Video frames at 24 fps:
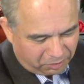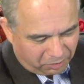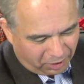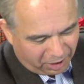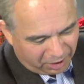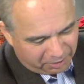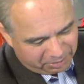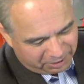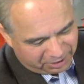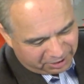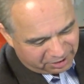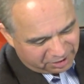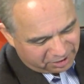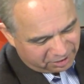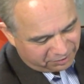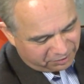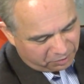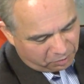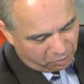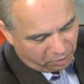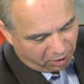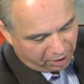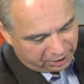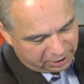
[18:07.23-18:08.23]
Why? Because of the
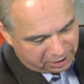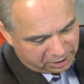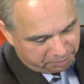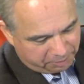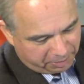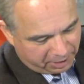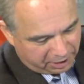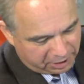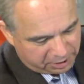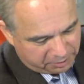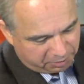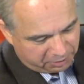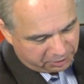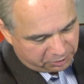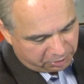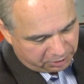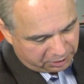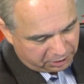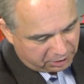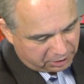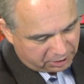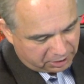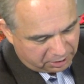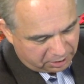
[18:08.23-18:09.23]
wide space between
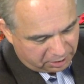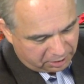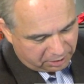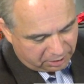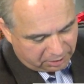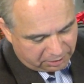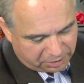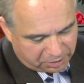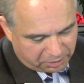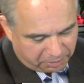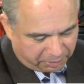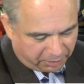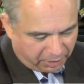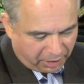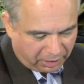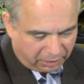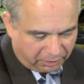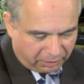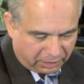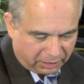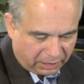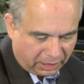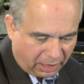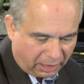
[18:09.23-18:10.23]
the soprano
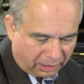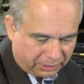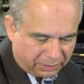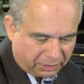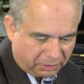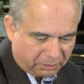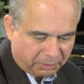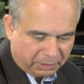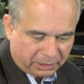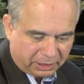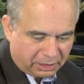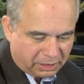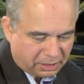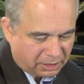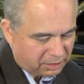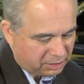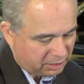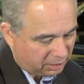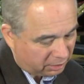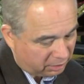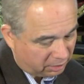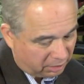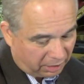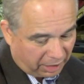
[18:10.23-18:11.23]
and the alto, but it's
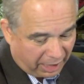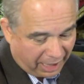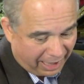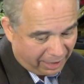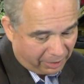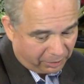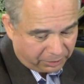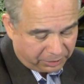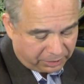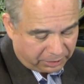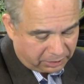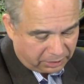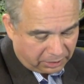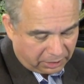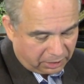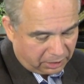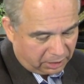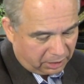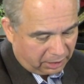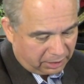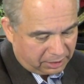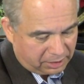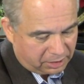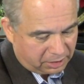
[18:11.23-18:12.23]
still allowed.
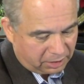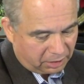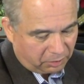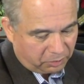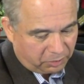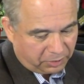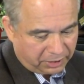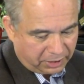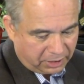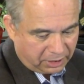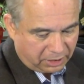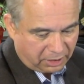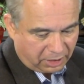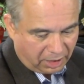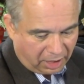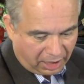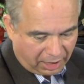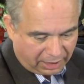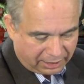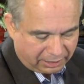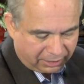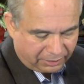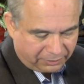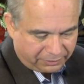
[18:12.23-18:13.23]
It's still within an
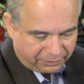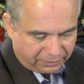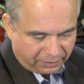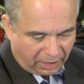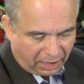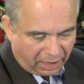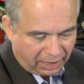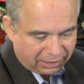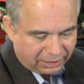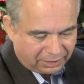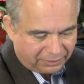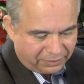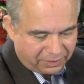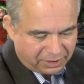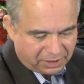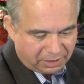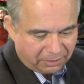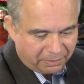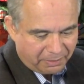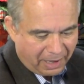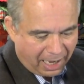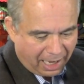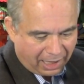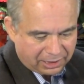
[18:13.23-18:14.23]
octave. Octave is the
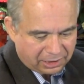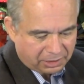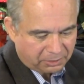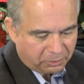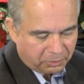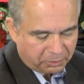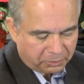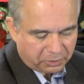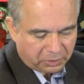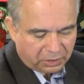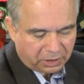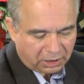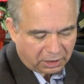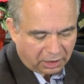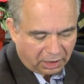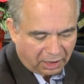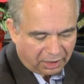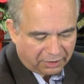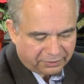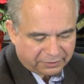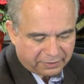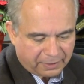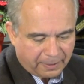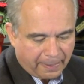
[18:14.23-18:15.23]
maximum you can
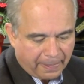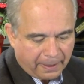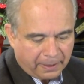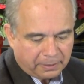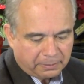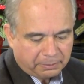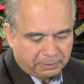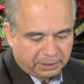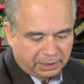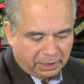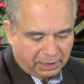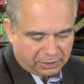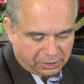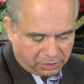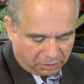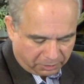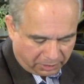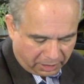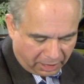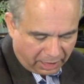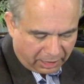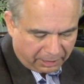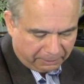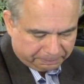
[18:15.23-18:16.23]
have, but that's
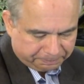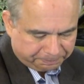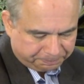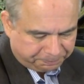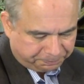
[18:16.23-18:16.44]
okay.